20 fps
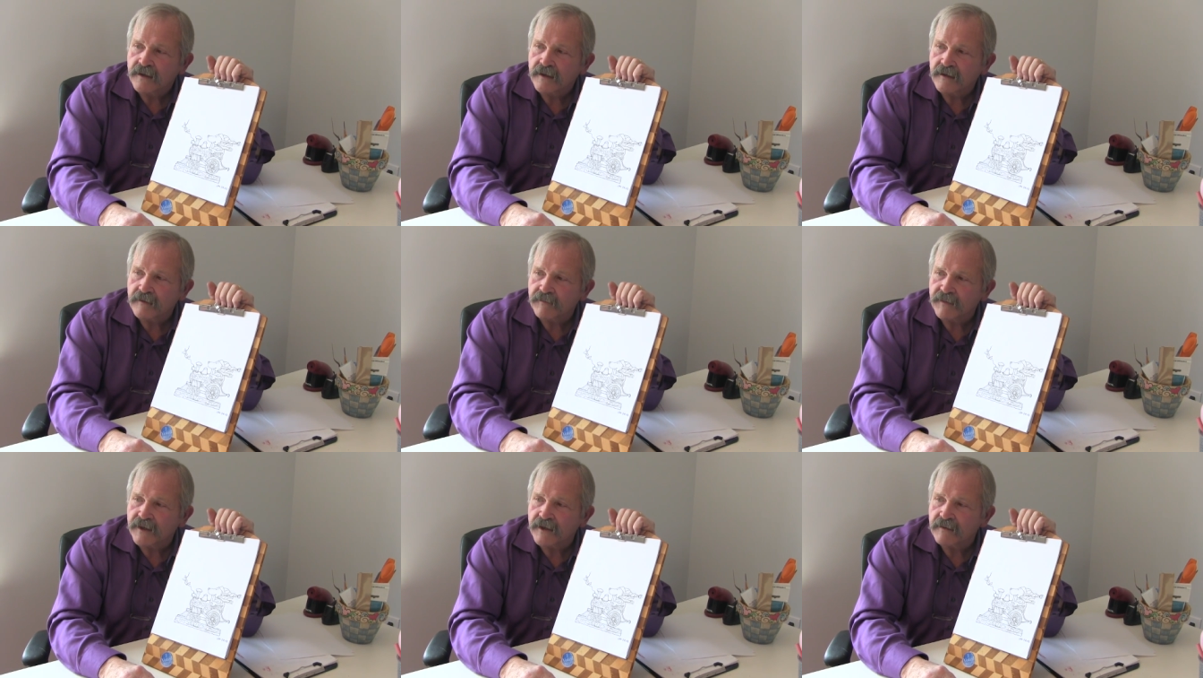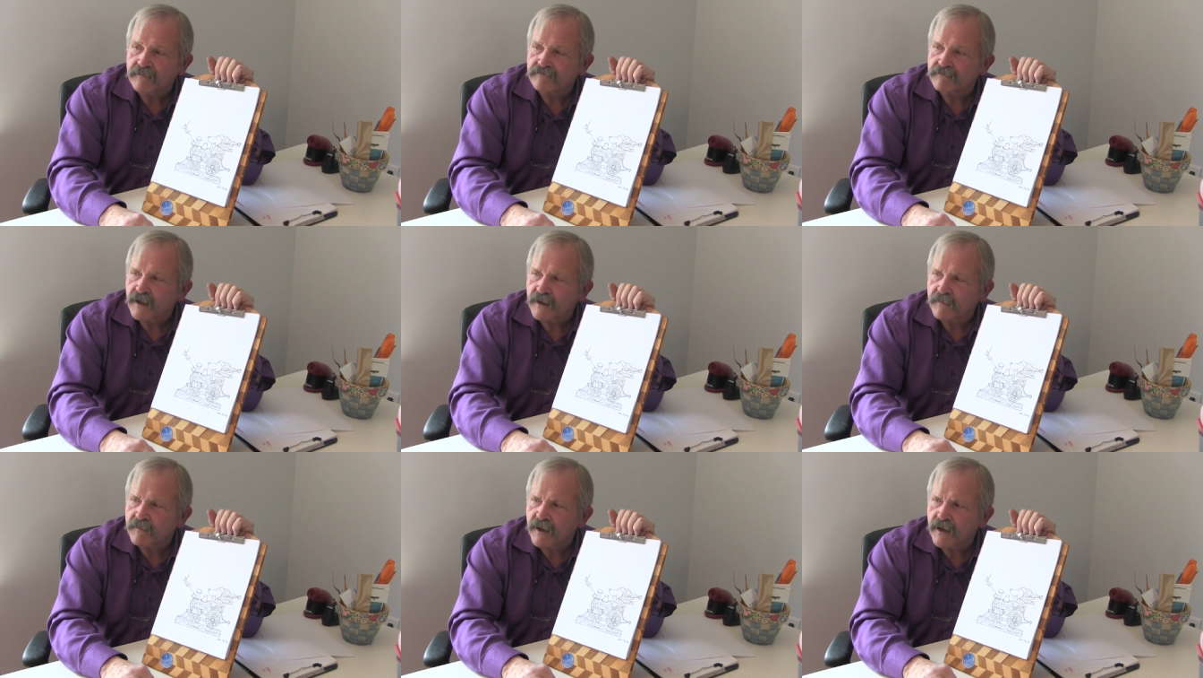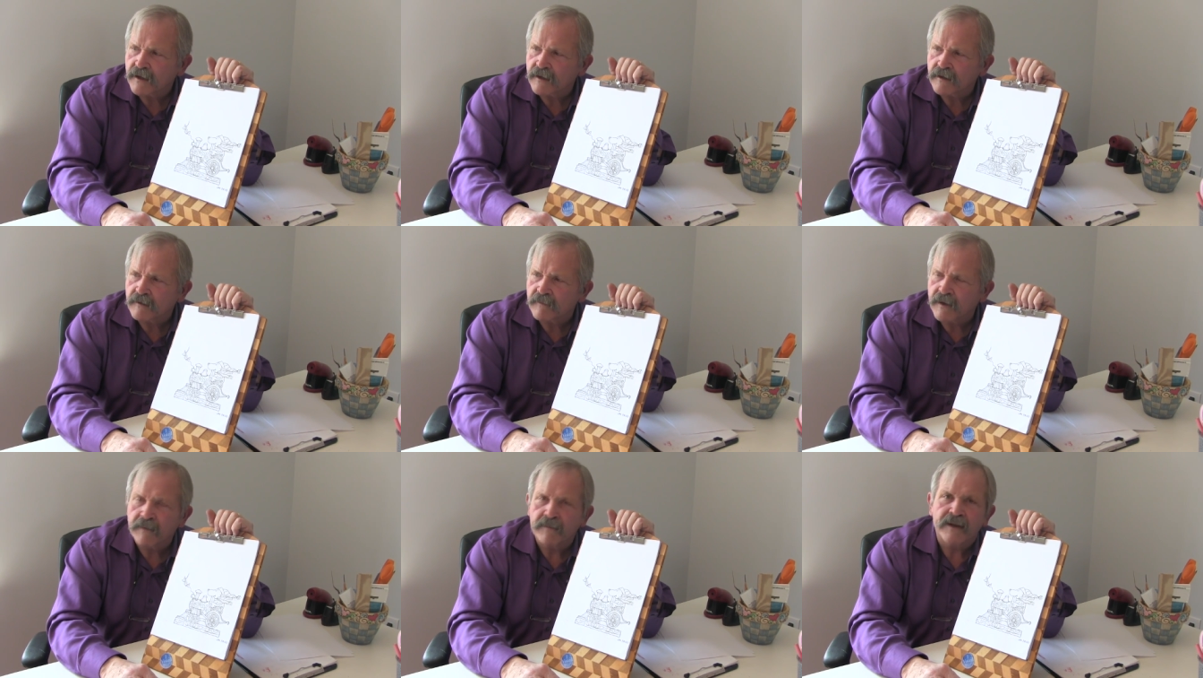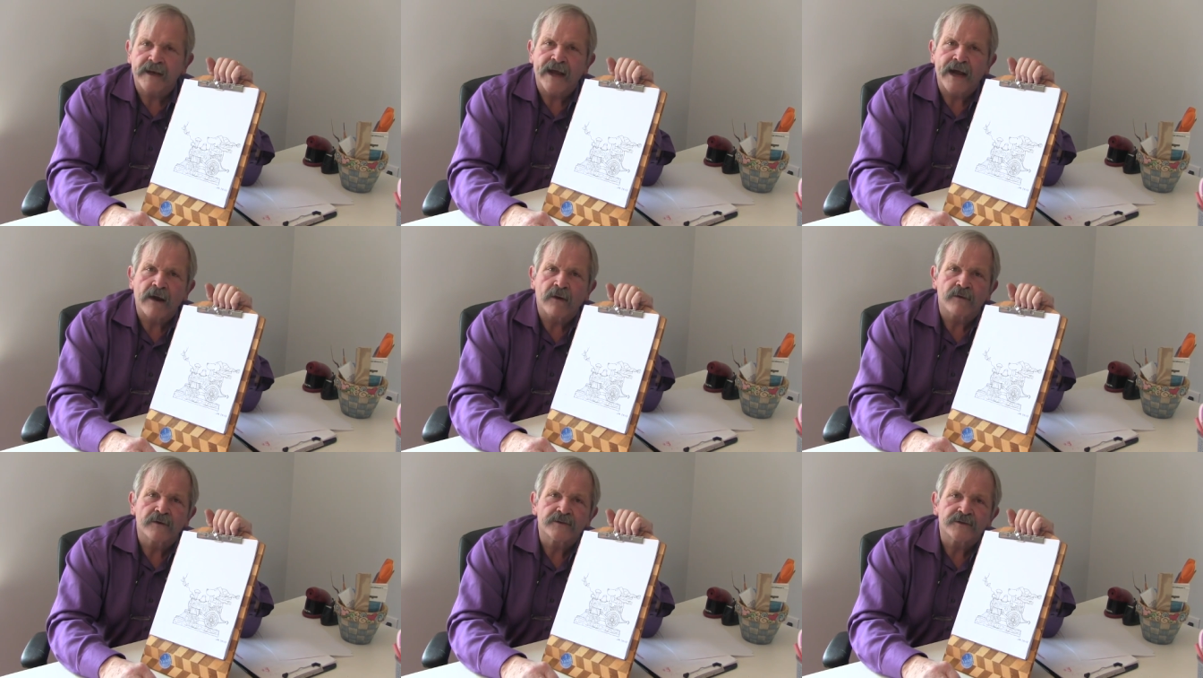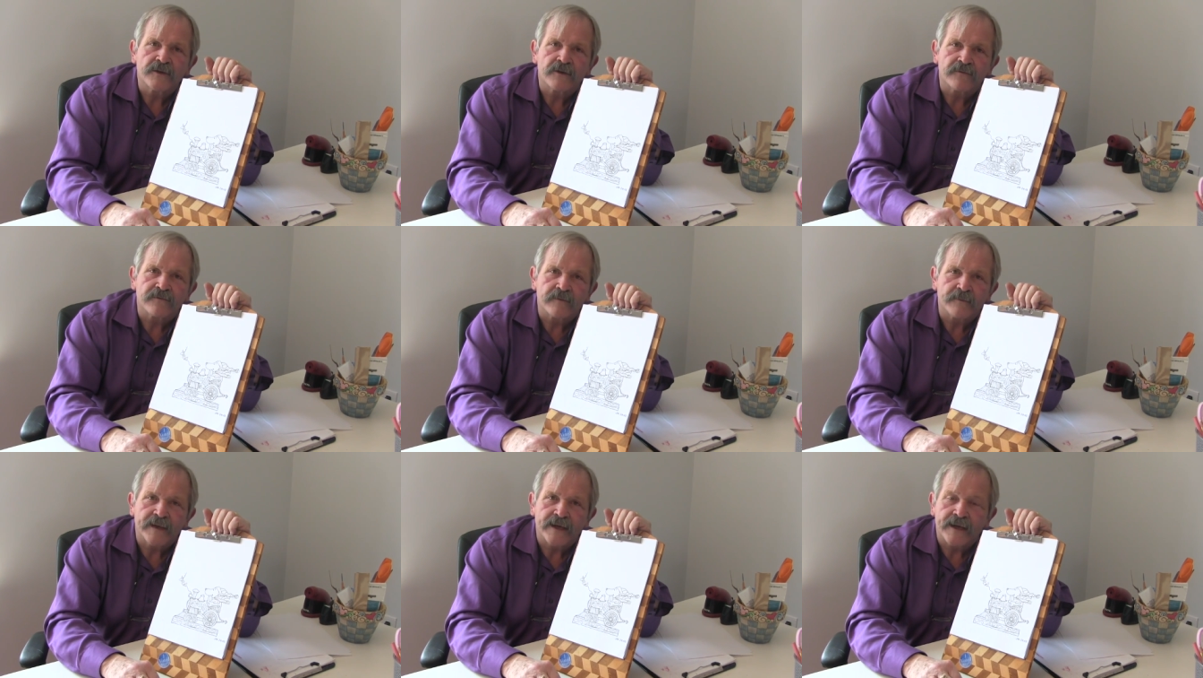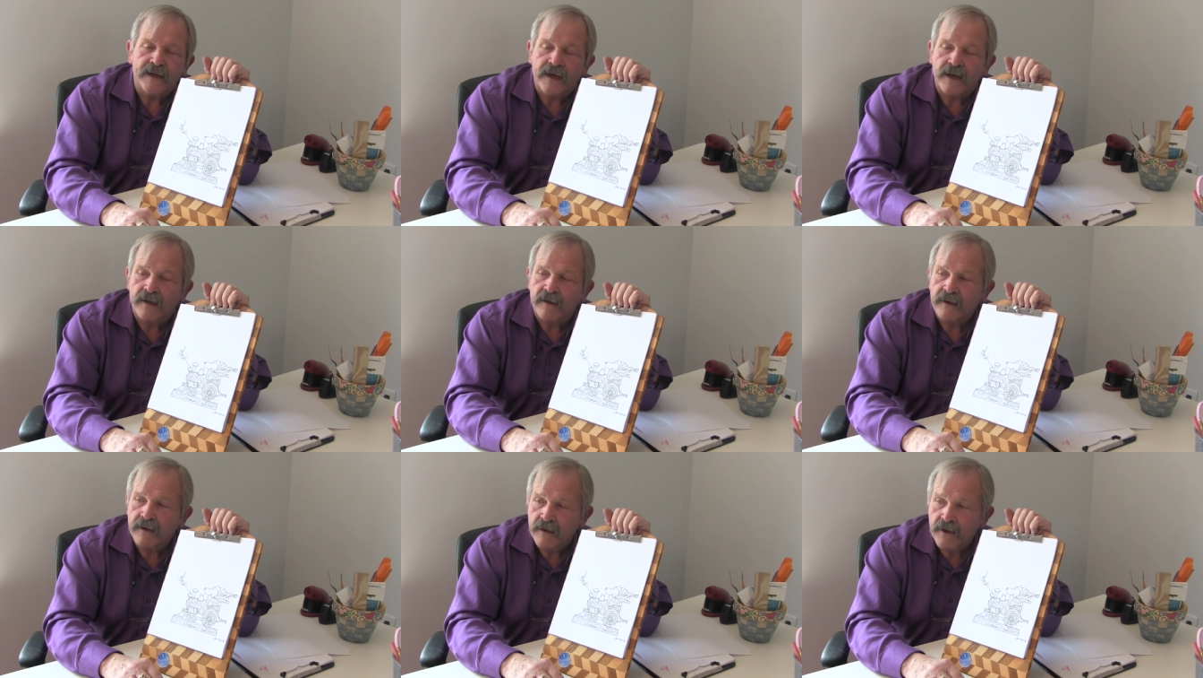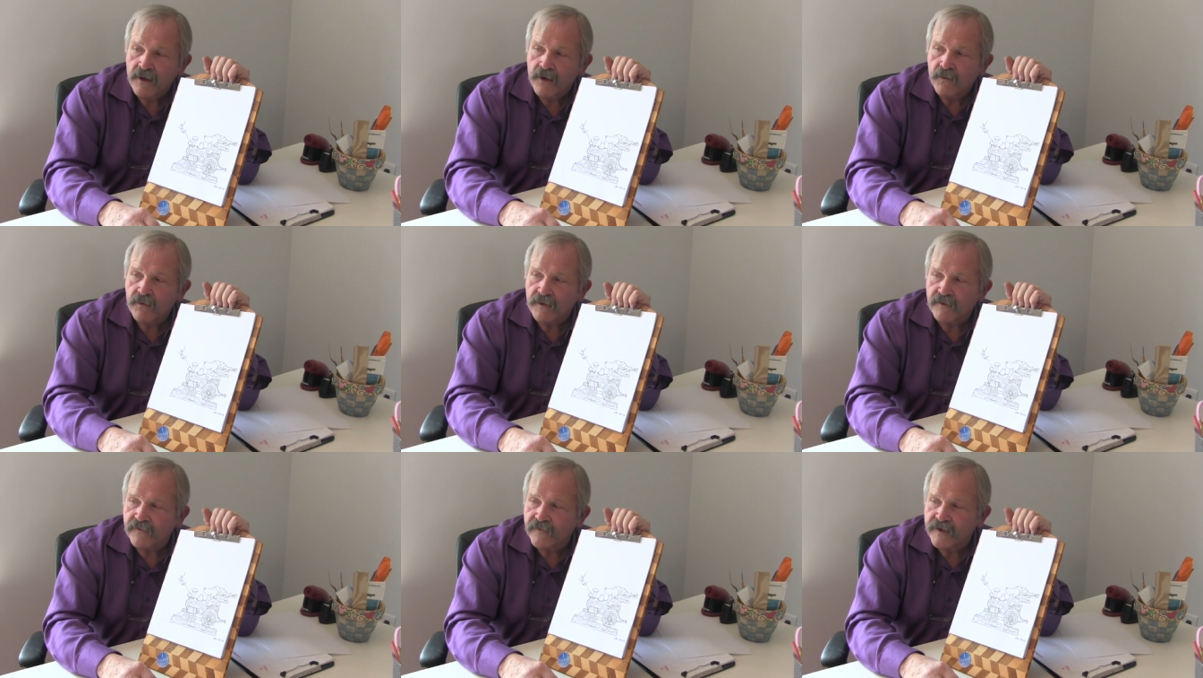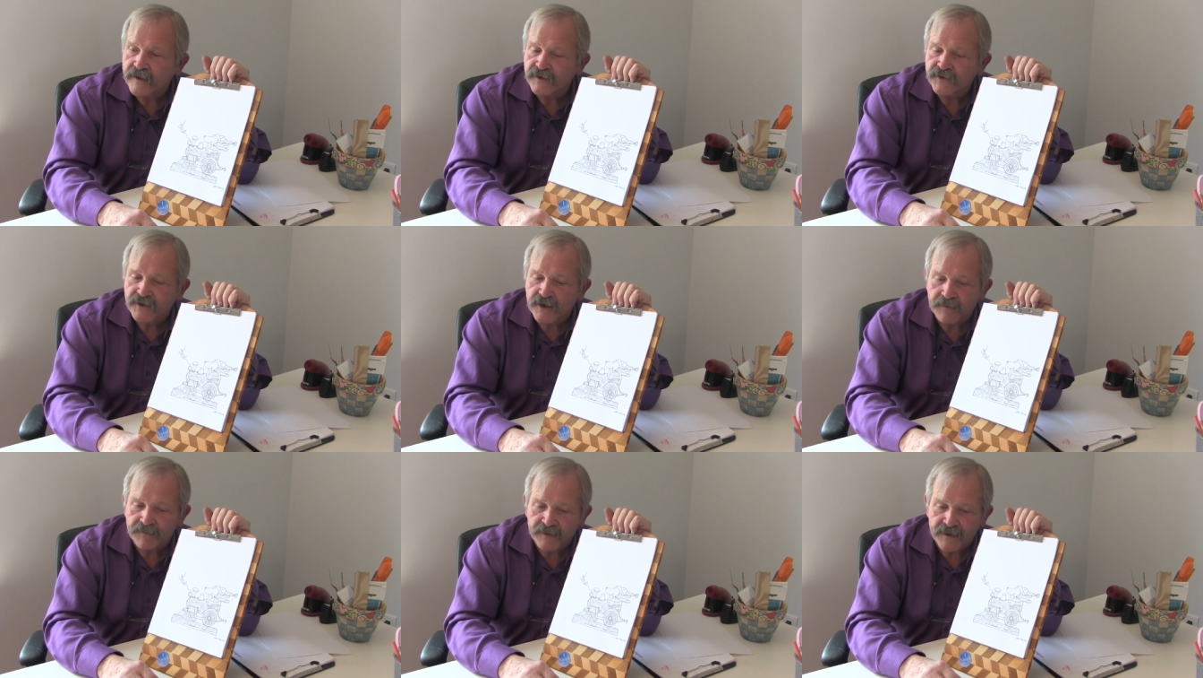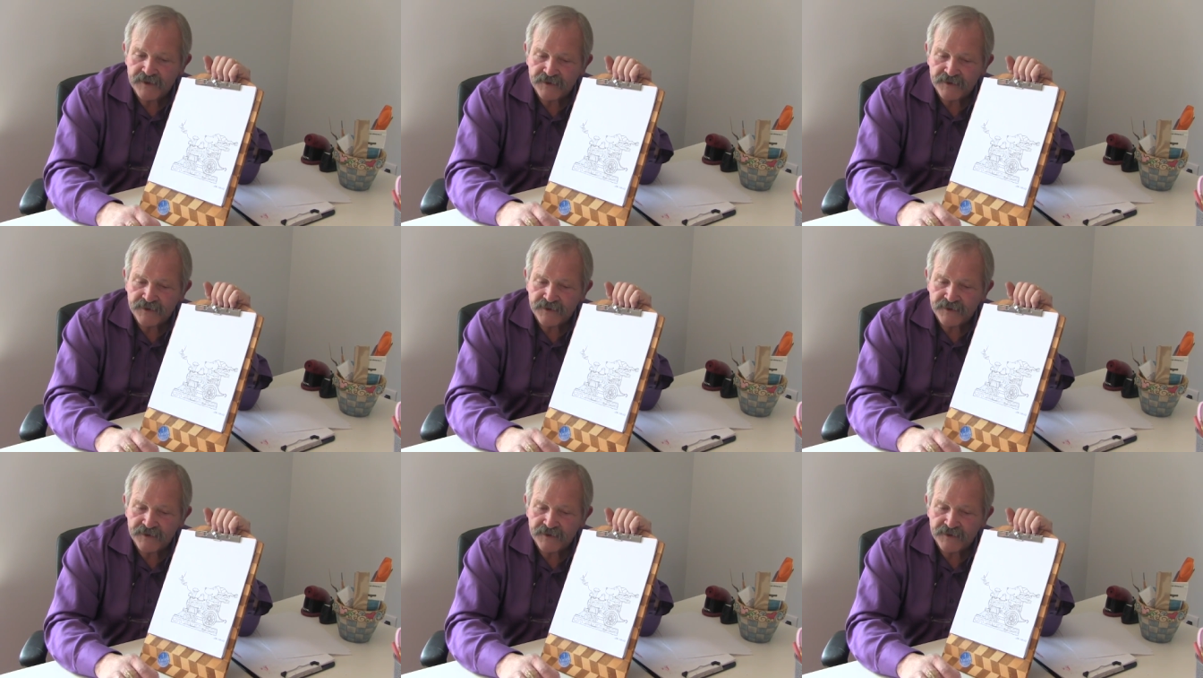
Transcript: it'll be maybe an hour or so for me, and we'll finish up